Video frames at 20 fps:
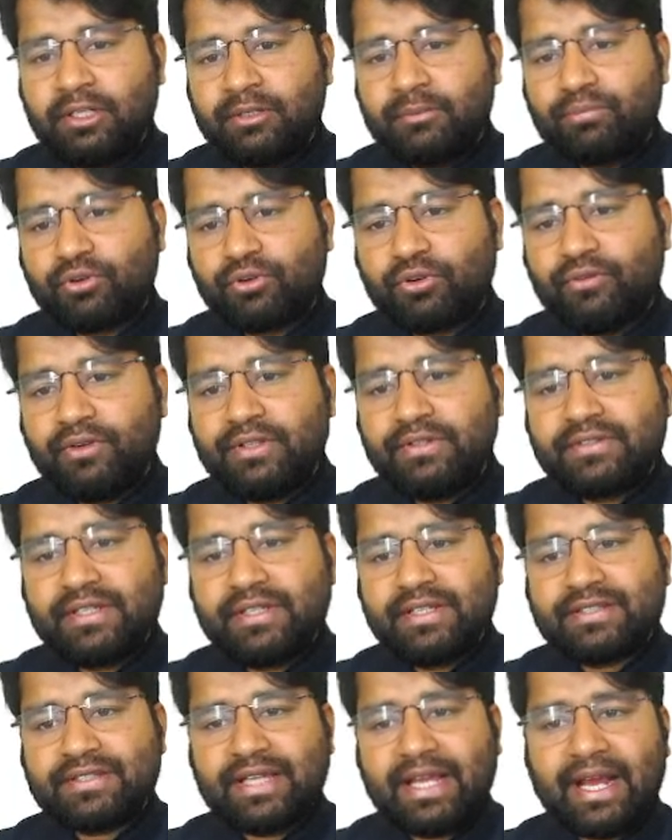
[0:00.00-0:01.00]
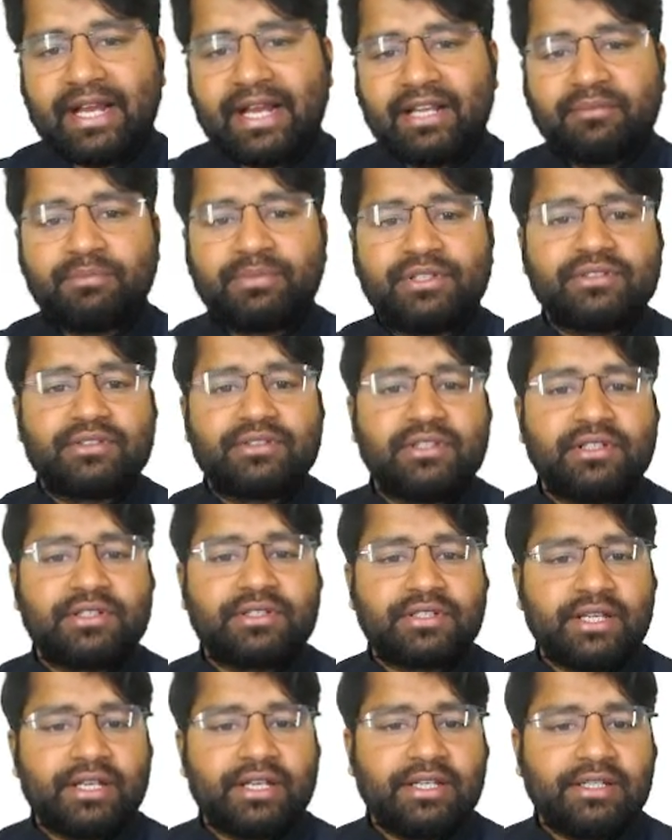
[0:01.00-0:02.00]
provinces and princely
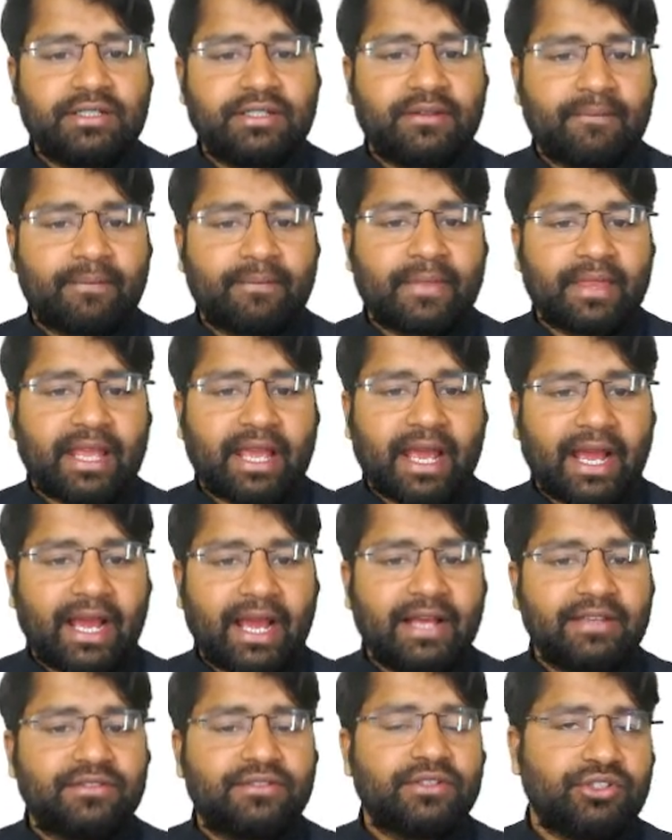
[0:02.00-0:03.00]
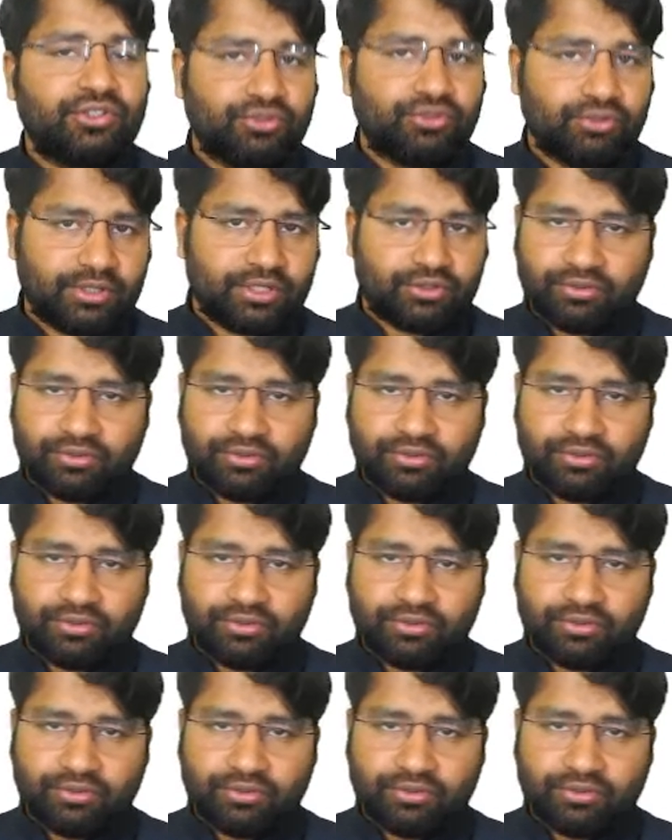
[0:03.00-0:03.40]
state as unit.